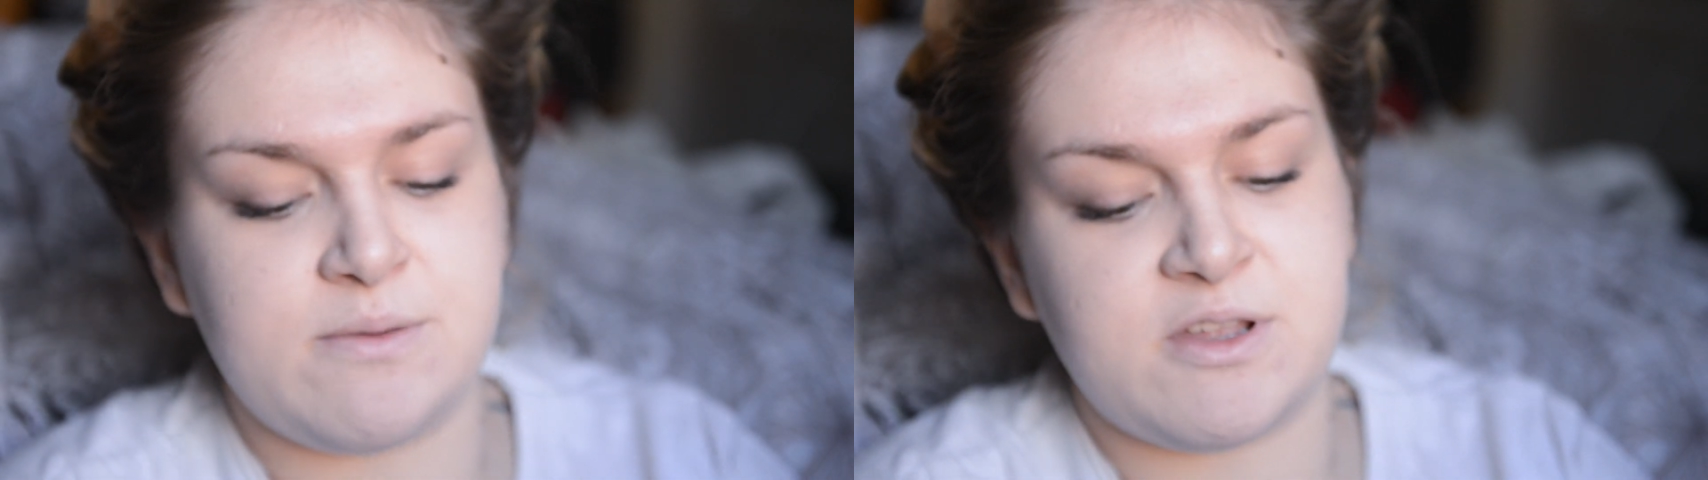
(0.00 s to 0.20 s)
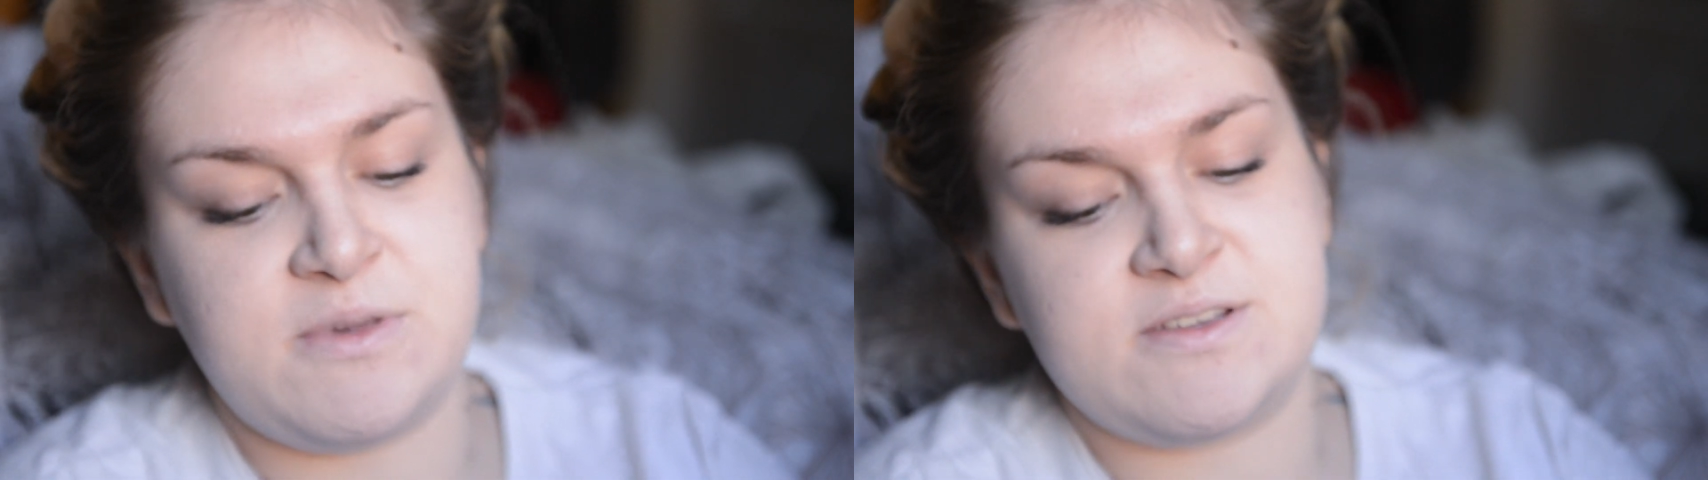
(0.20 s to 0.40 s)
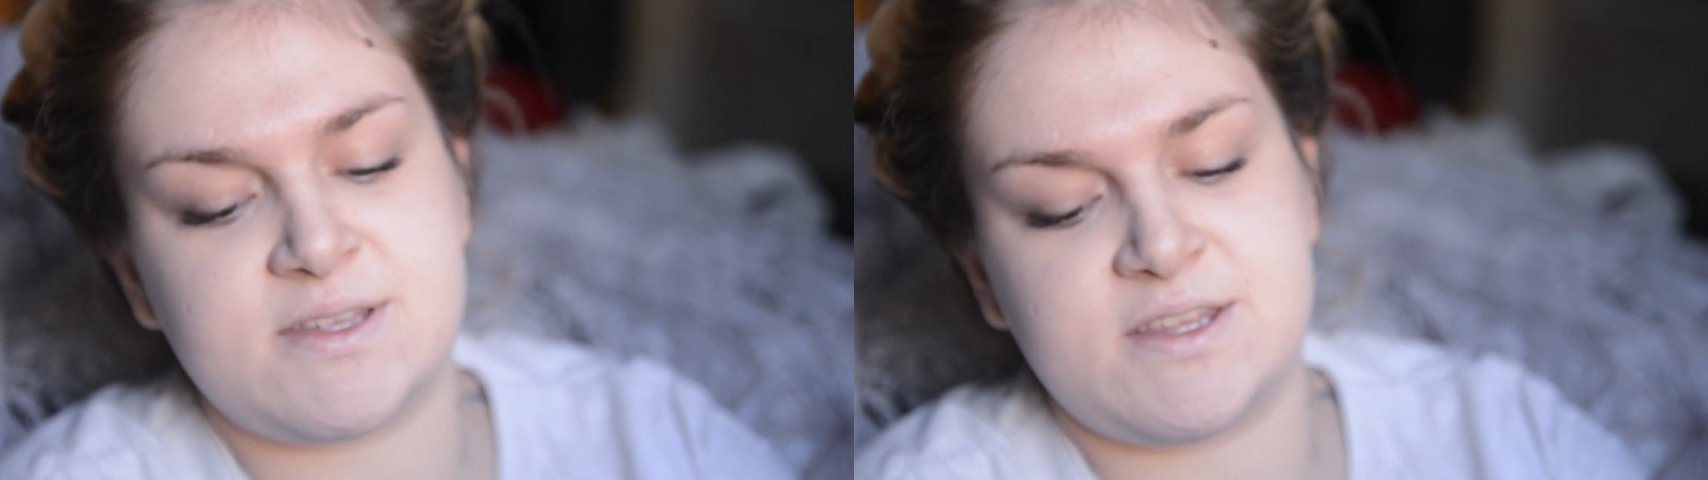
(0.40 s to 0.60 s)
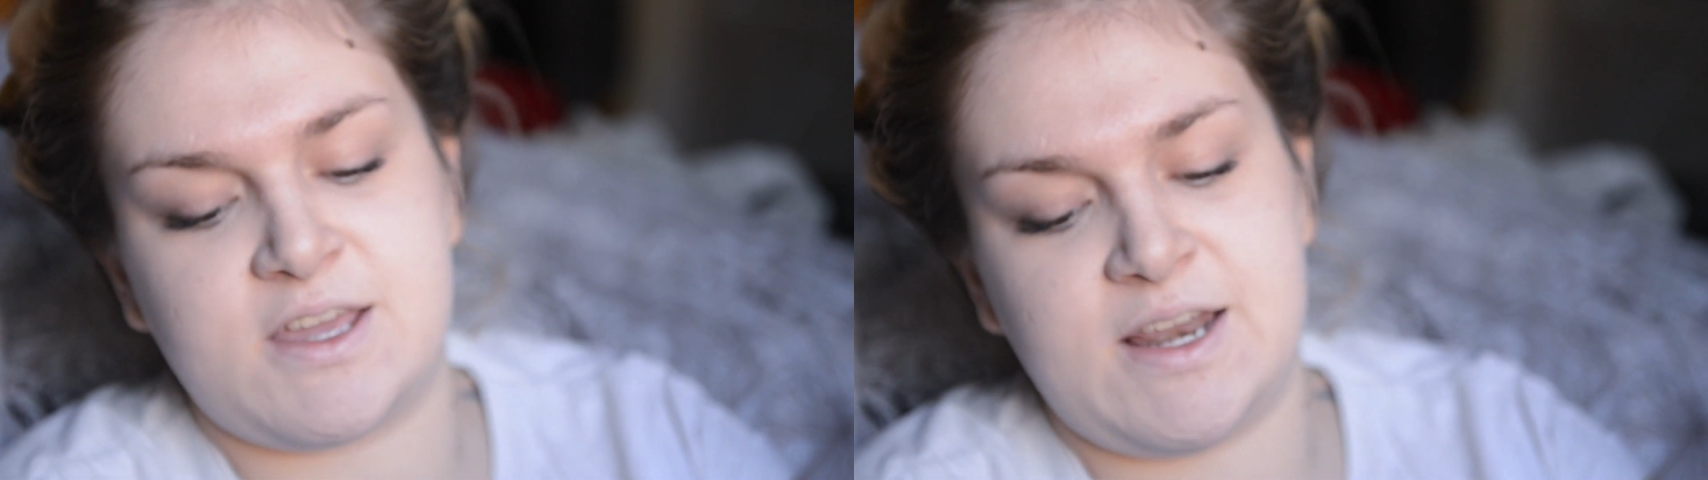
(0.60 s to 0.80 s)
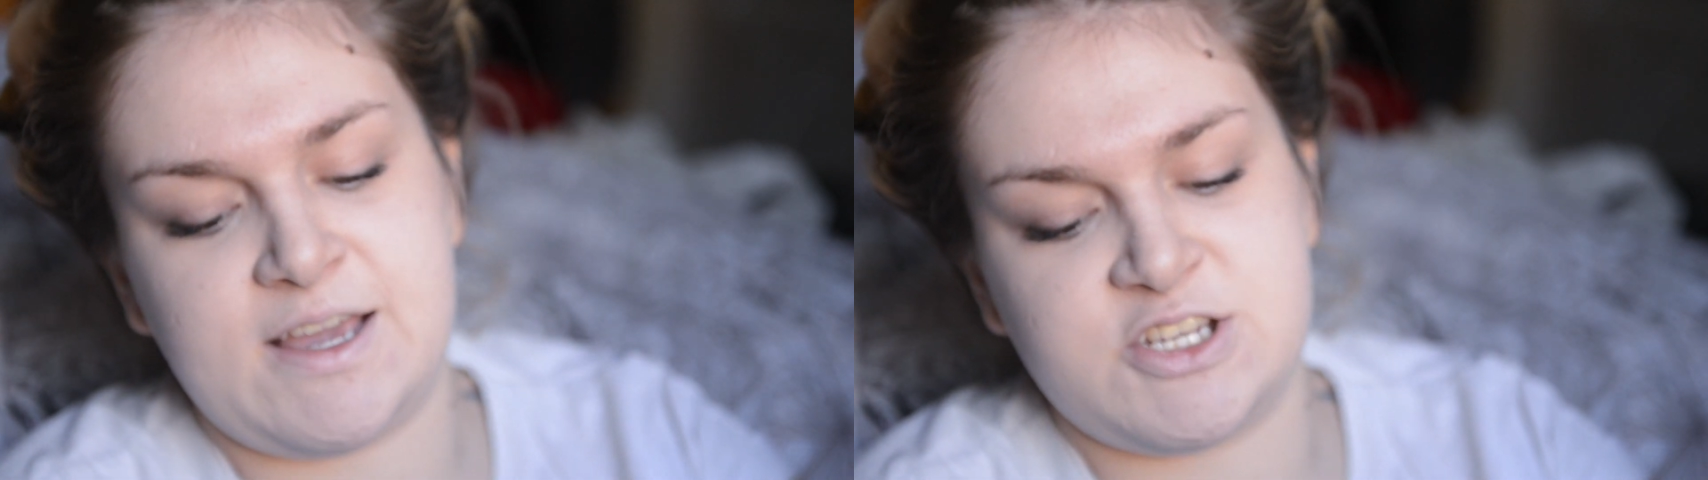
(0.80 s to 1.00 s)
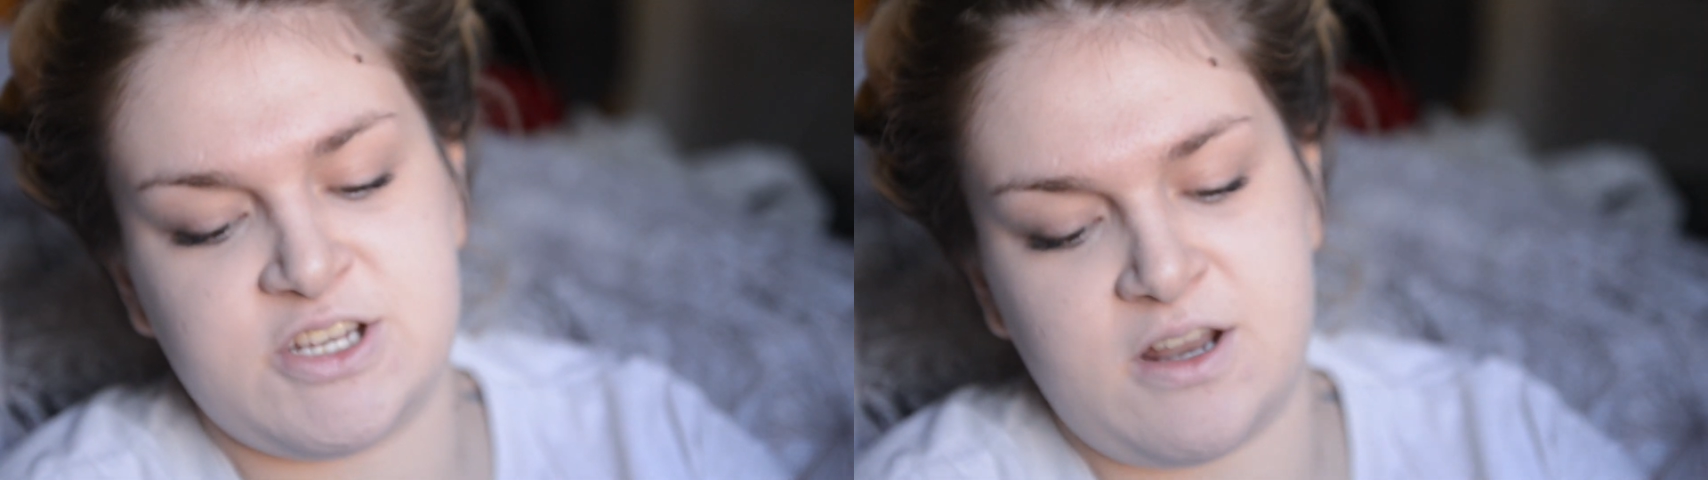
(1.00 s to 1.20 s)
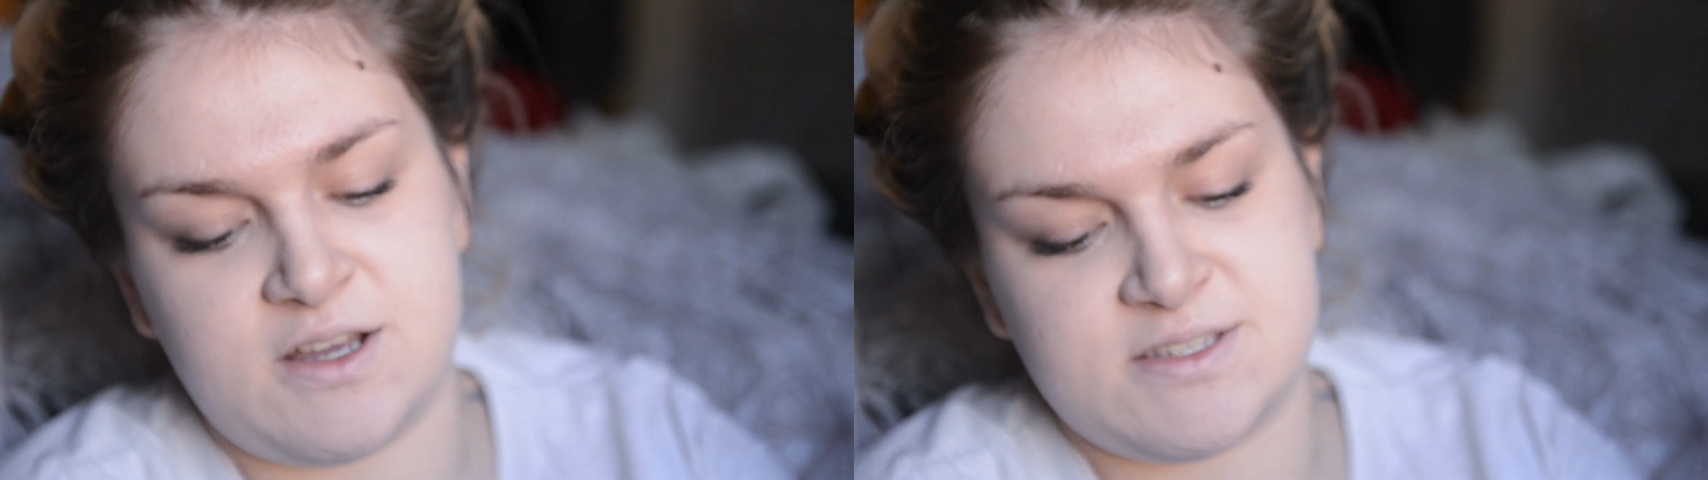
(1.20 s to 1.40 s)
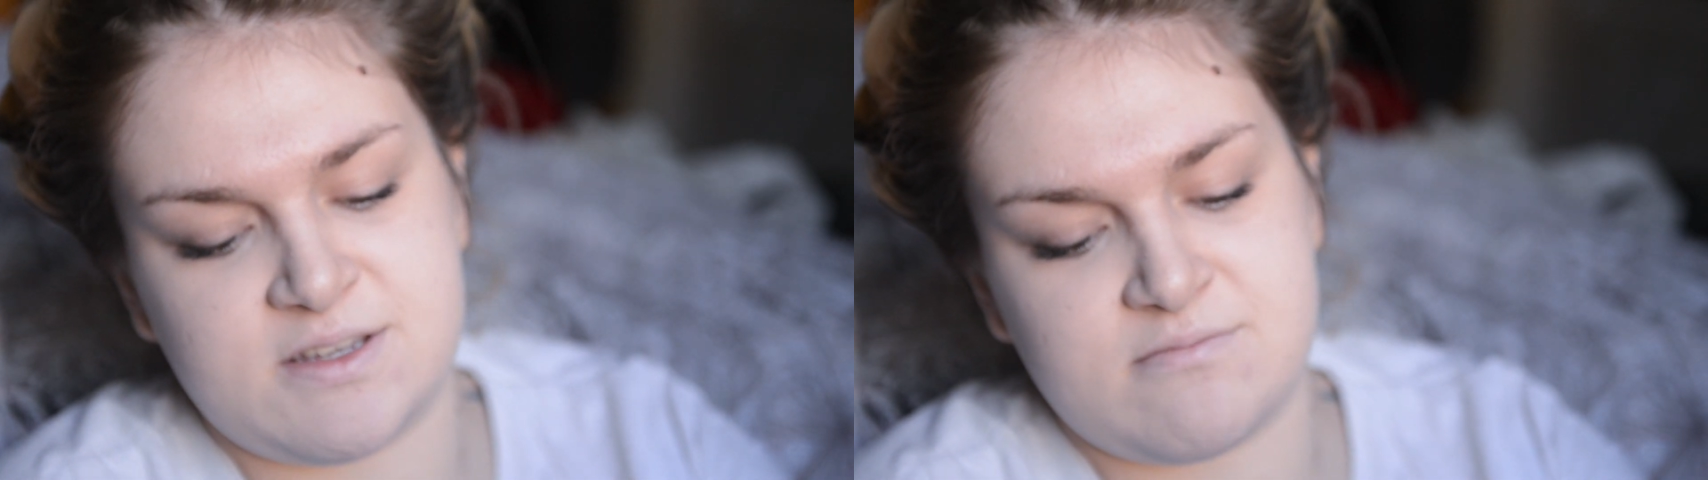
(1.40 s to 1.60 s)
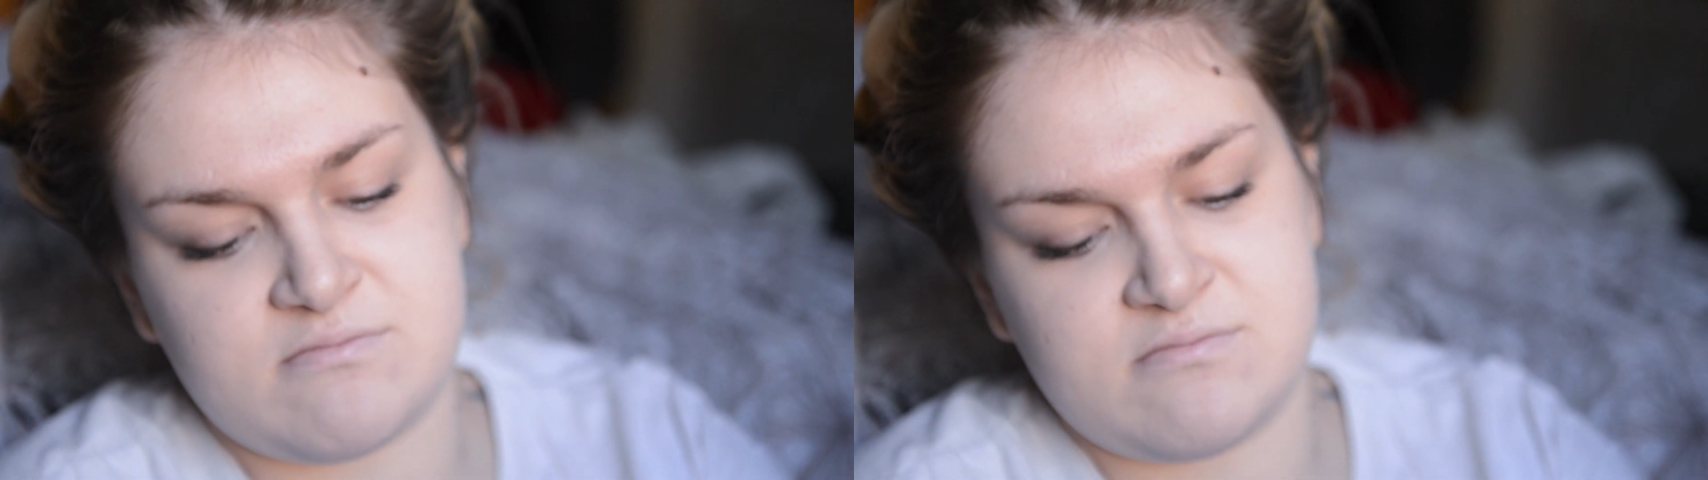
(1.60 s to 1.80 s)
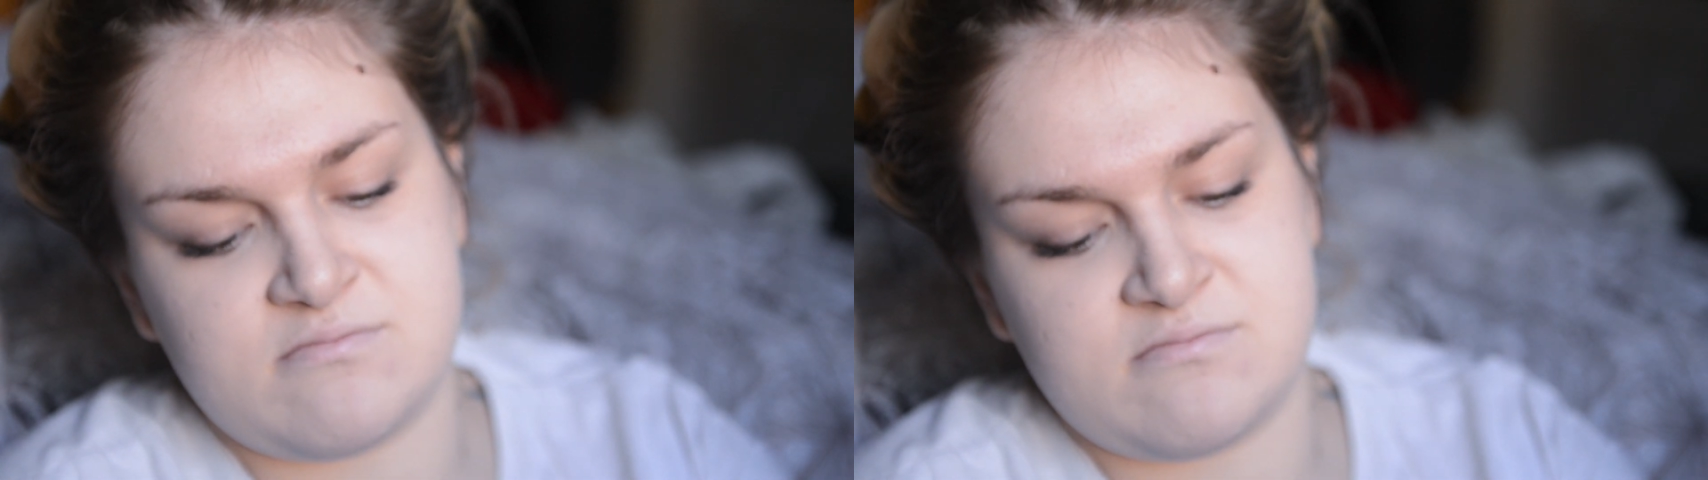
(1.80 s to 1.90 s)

I'm going to be using the Collection Lasting